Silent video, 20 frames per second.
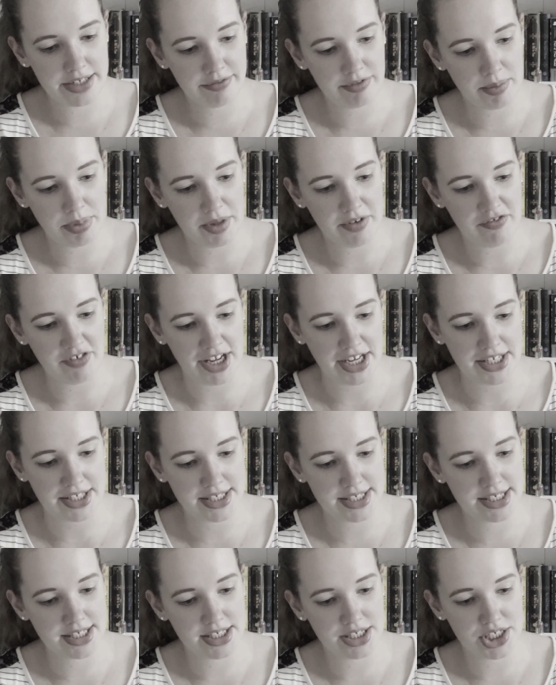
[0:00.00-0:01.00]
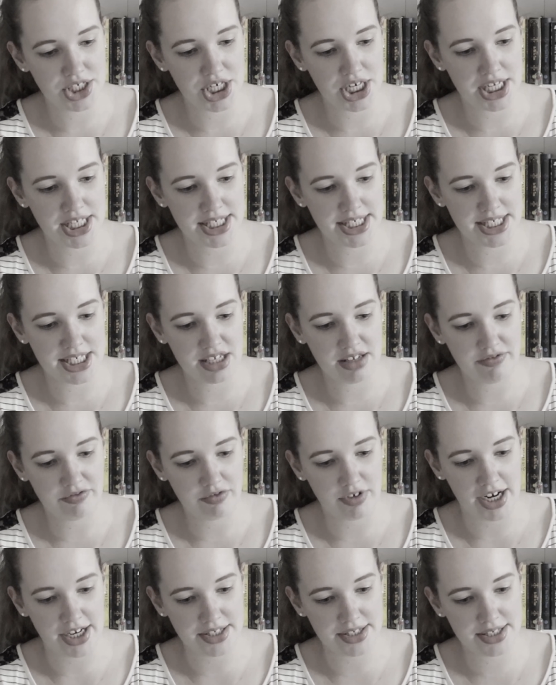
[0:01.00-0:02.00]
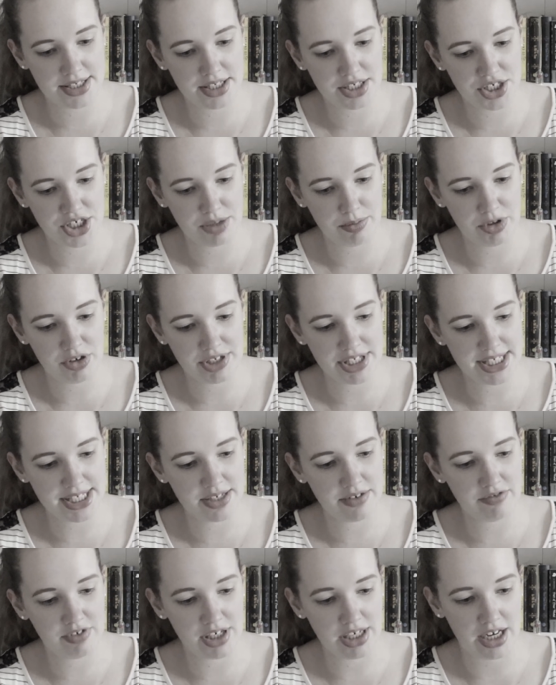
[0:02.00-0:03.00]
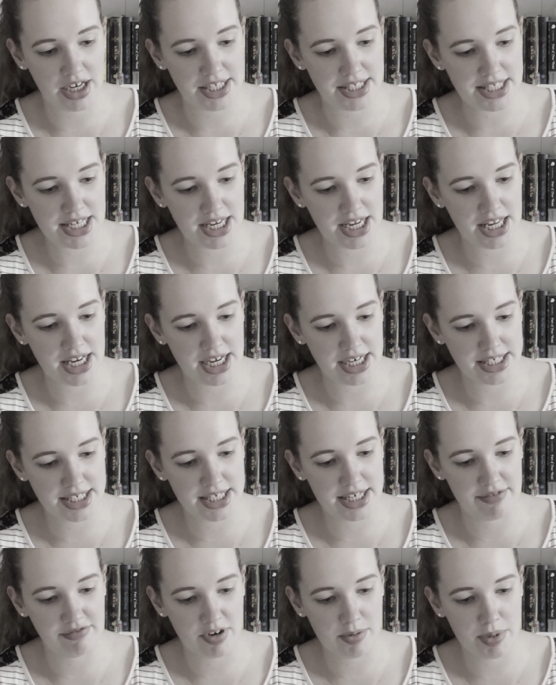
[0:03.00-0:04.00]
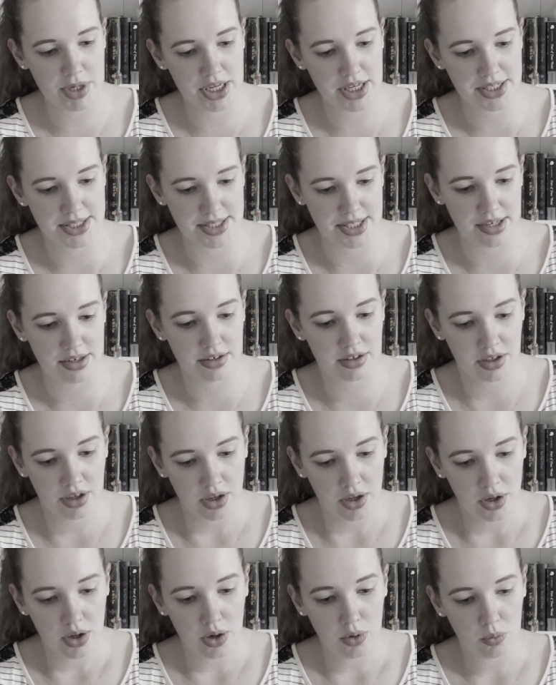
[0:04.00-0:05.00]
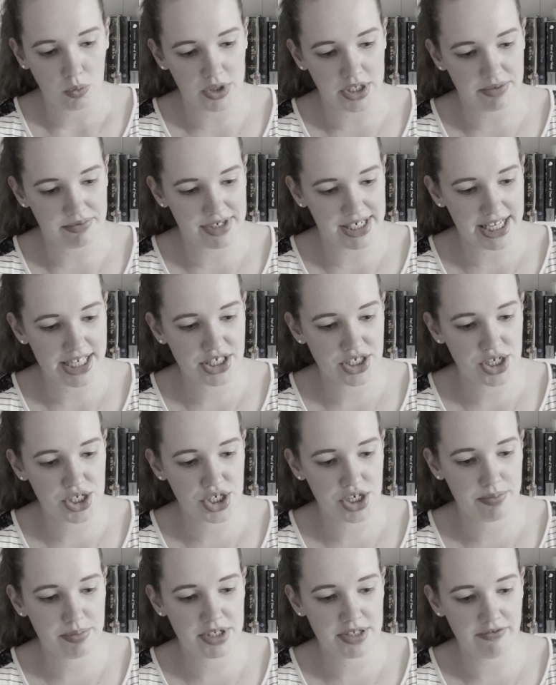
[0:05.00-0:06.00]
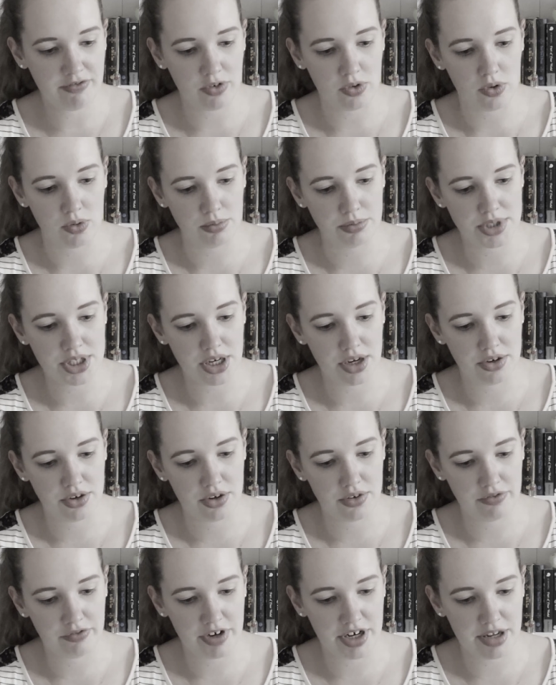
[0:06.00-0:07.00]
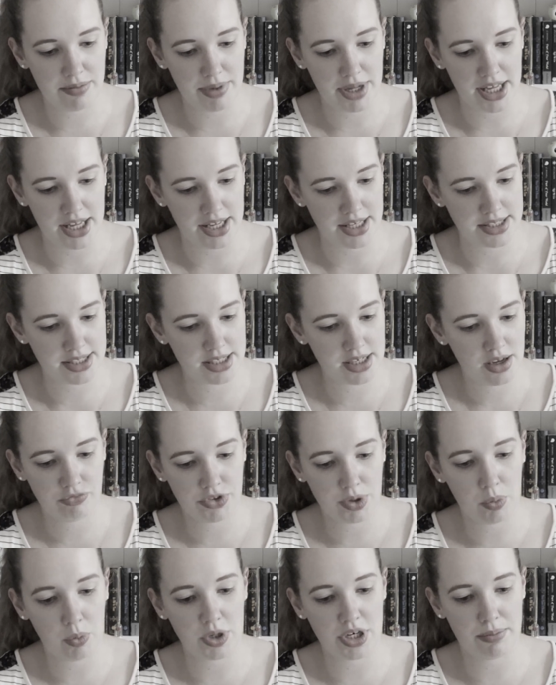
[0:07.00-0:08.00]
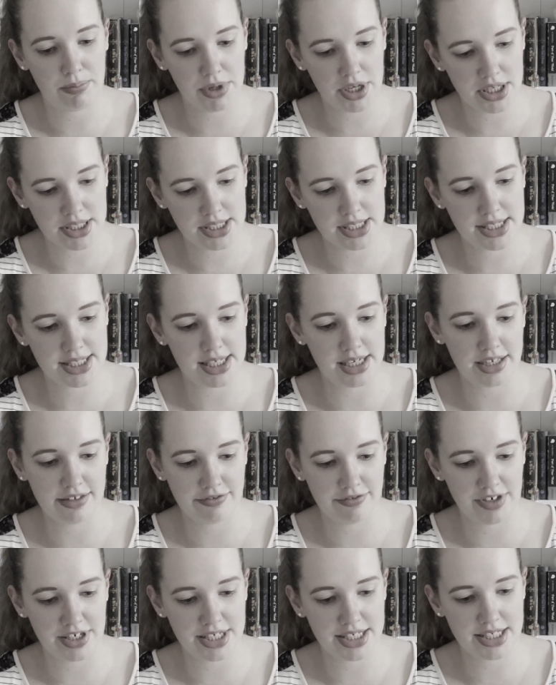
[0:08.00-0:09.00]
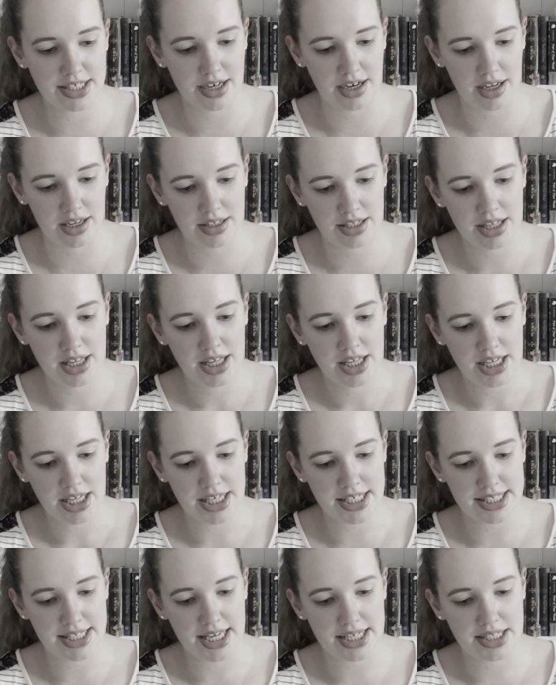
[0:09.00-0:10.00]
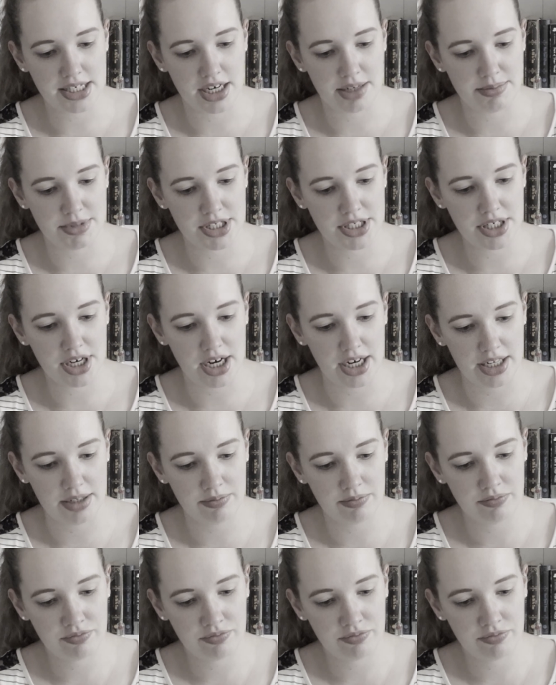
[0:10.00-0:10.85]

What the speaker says: from the Fates, she can see threads, shimmering silver lines connecting every person. When a relationship is formed, a new thread appears. When a person's life thread is cut, it's their time to die.